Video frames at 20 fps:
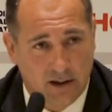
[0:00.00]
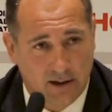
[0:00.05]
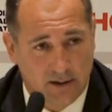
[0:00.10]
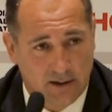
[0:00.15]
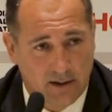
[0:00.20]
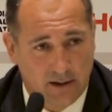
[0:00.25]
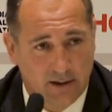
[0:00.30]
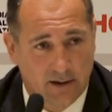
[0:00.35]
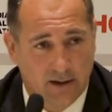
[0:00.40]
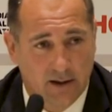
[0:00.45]

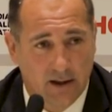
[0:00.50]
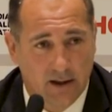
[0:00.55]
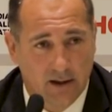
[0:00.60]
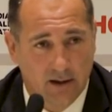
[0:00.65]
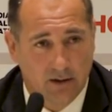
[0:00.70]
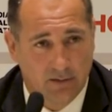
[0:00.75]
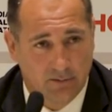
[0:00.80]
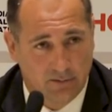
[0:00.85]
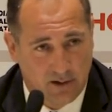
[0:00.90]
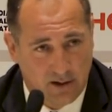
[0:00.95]
until the
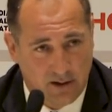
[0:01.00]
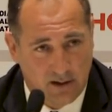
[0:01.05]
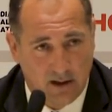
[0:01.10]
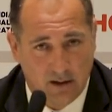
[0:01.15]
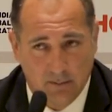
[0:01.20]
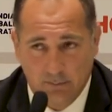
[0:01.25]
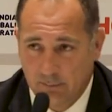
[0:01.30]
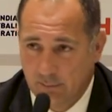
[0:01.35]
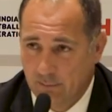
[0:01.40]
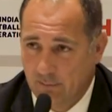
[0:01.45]
end of the
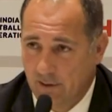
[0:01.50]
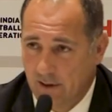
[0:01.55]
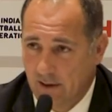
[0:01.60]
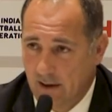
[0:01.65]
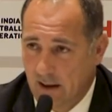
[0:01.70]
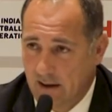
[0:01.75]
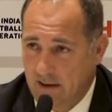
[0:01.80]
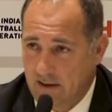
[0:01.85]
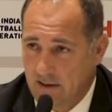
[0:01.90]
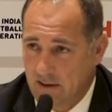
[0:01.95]
camp with
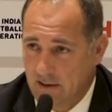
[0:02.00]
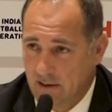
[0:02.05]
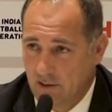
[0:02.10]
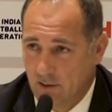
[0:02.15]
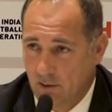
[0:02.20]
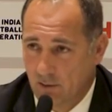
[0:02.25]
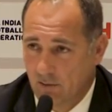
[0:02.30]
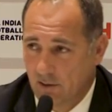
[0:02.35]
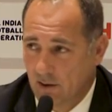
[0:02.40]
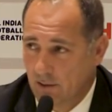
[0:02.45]
us,
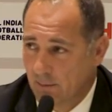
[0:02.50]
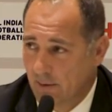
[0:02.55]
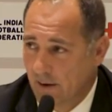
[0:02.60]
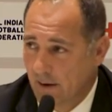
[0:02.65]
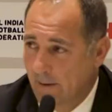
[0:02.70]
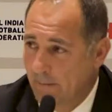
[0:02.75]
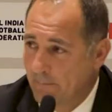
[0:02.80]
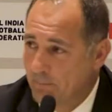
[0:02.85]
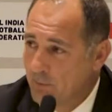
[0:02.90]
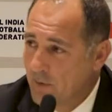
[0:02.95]
who will
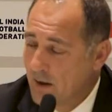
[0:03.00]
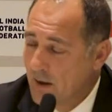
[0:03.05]
be